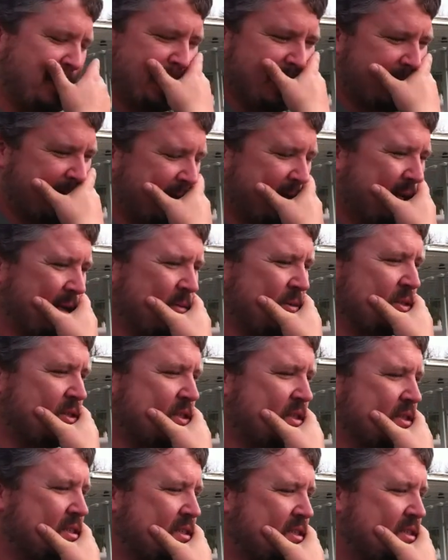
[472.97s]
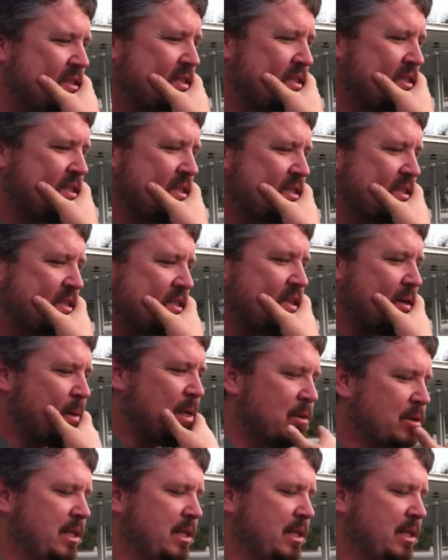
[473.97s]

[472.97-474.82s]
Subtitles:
I mean, it was. I mean,